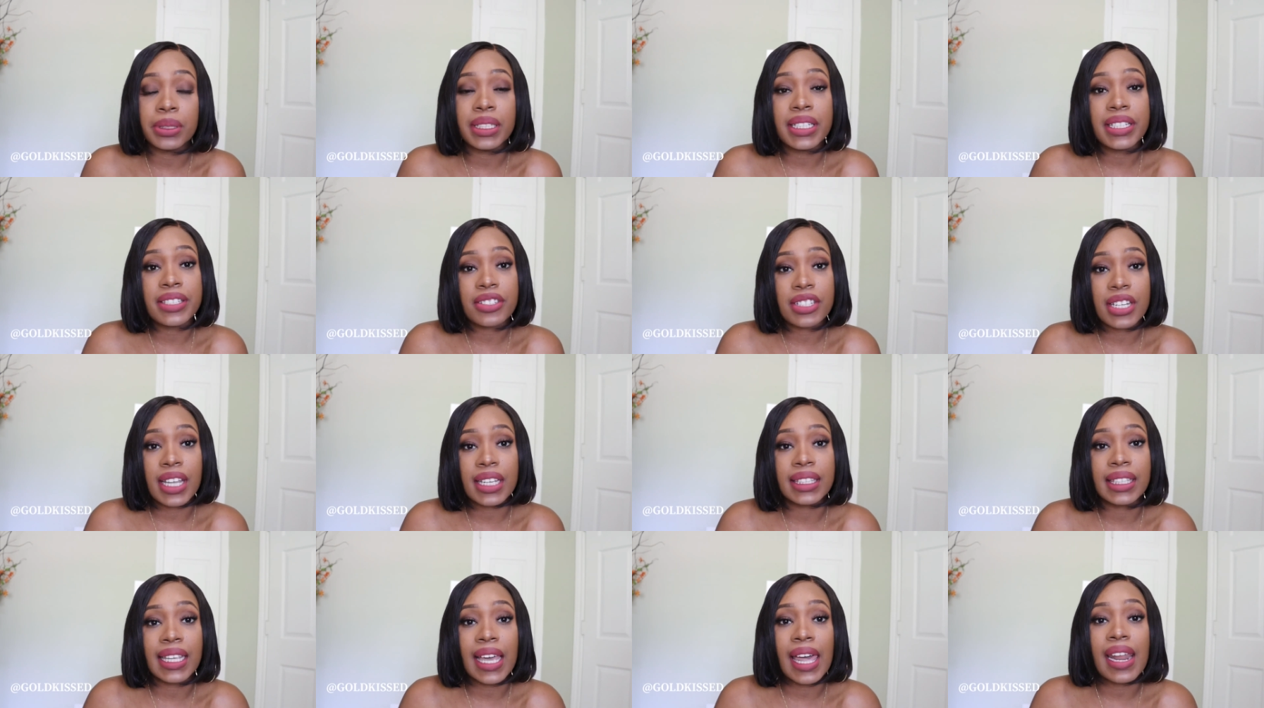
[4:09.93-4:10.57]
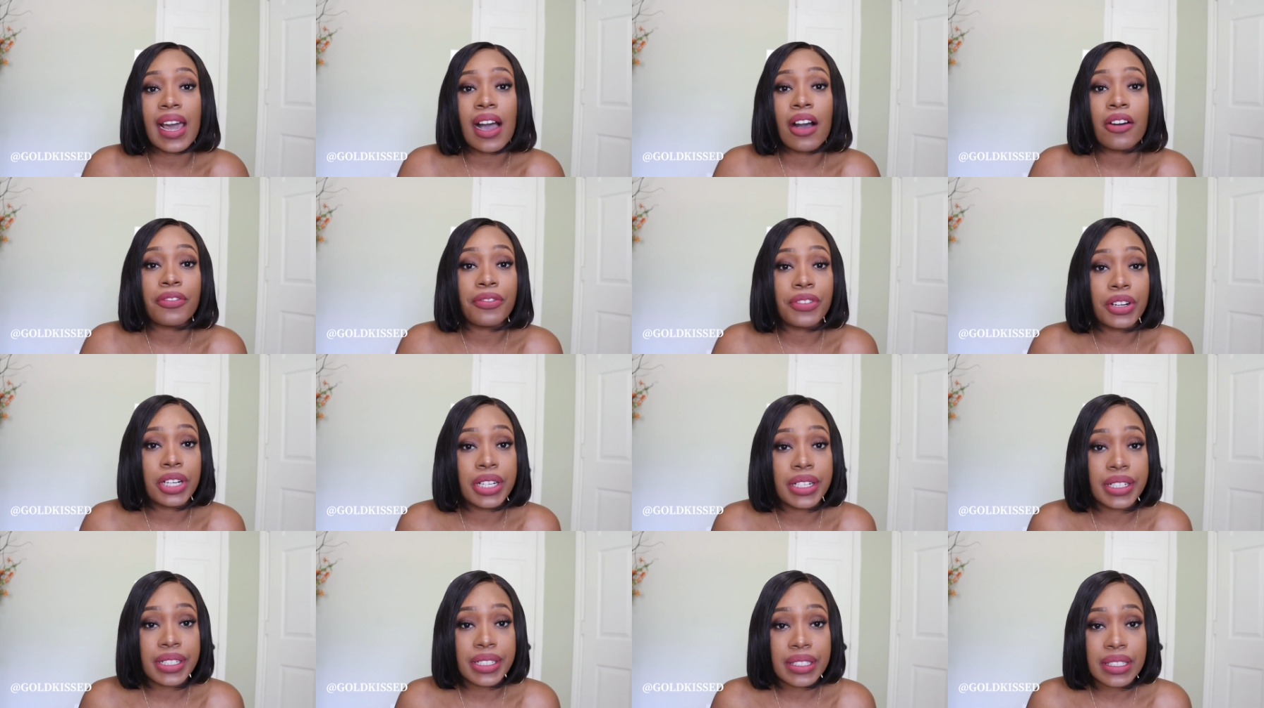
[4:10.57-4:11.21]
please check that out
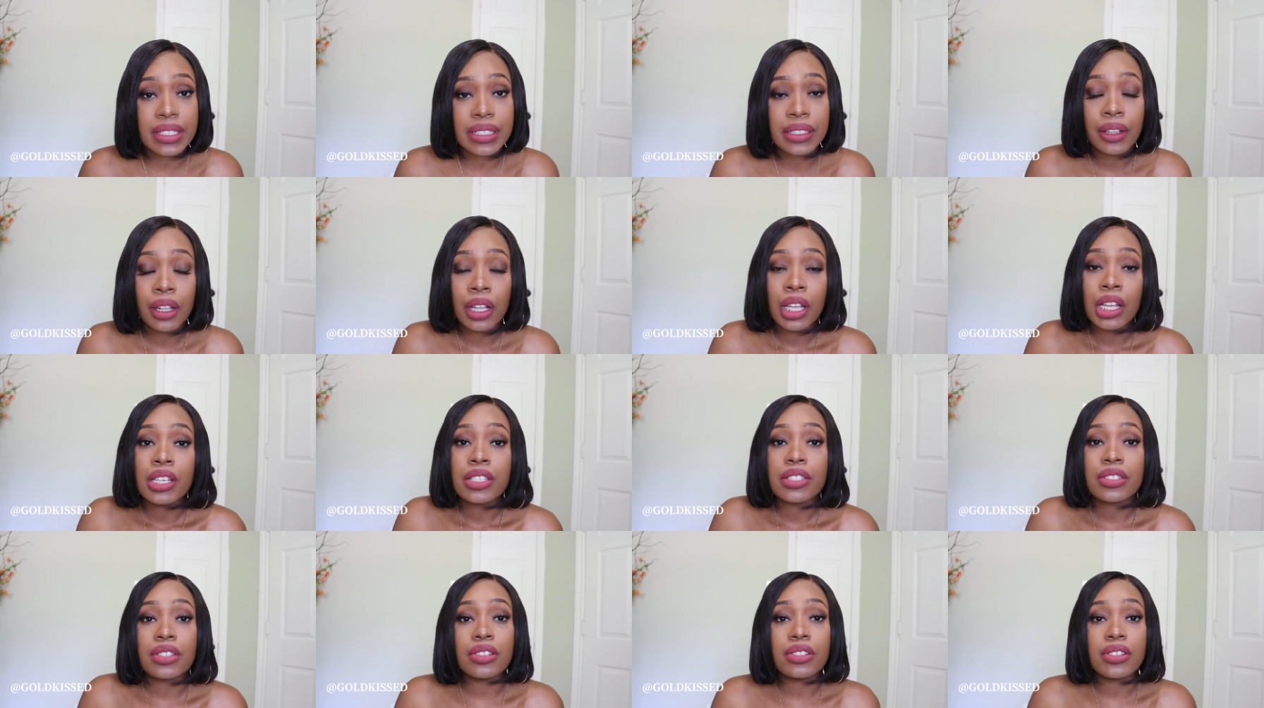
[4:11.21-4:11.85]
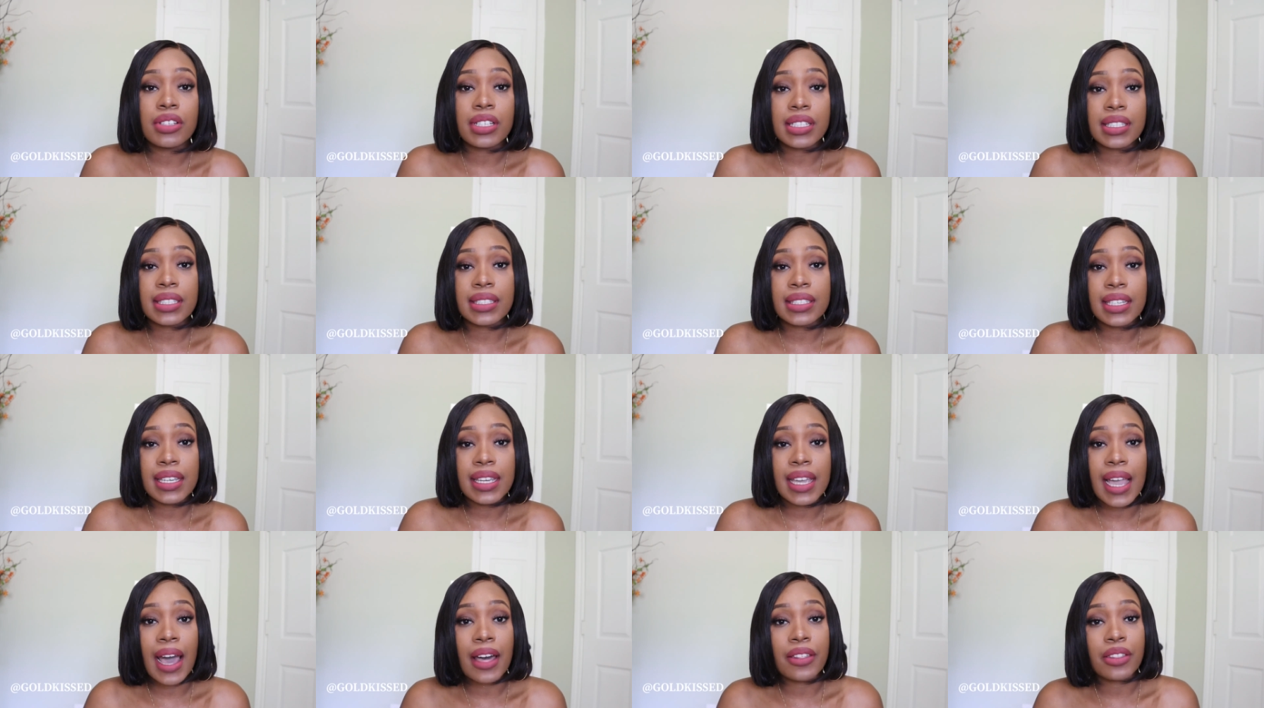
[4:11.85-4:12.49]
first so you can
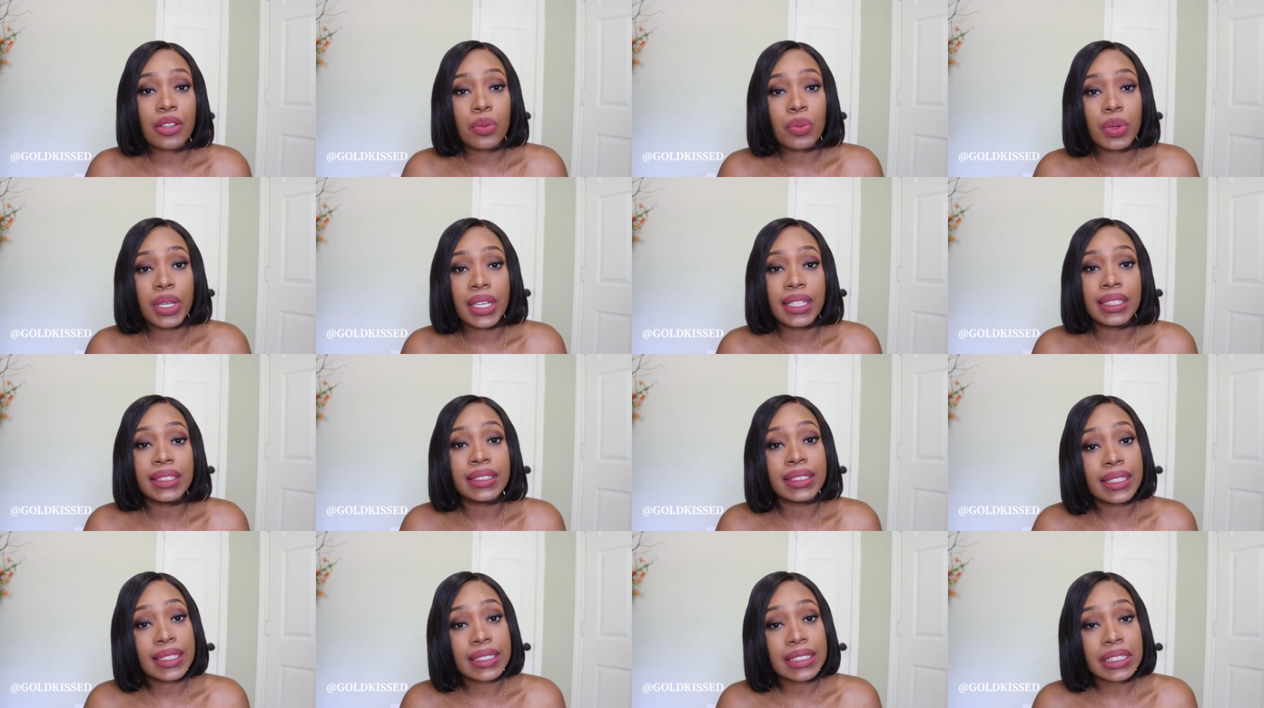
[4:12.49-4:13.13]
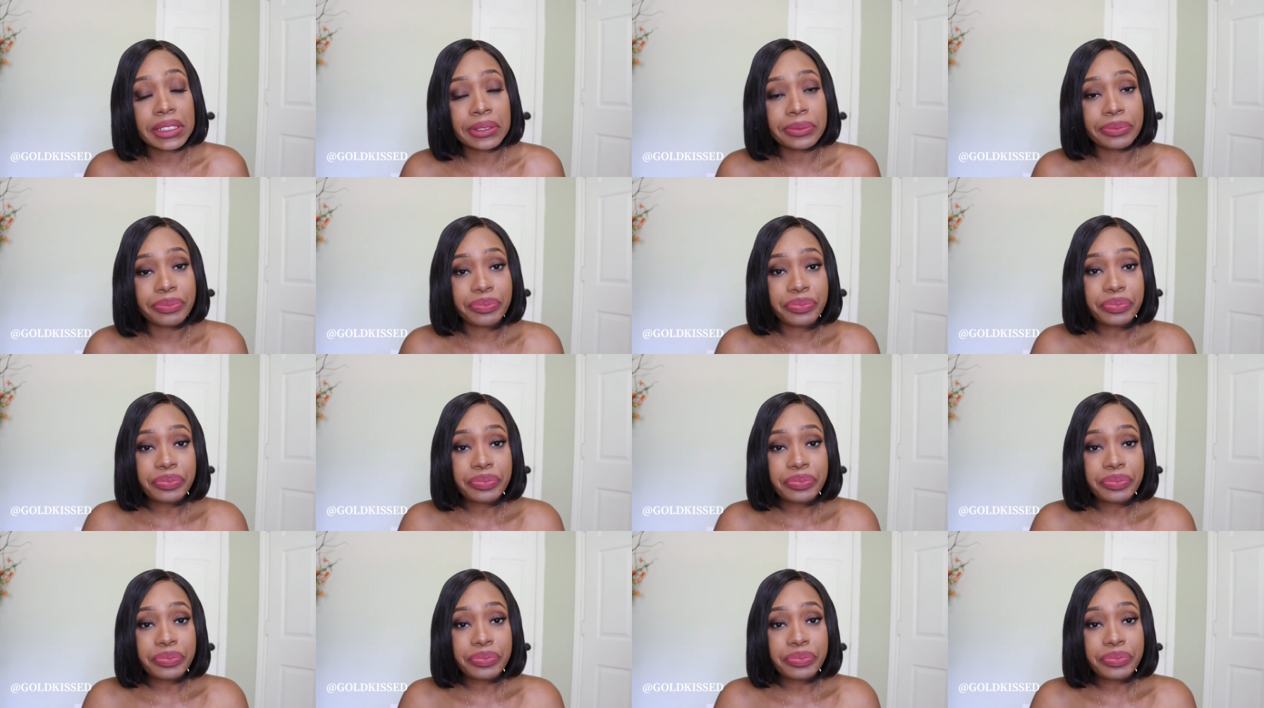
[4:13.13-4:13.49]
see how the wig looked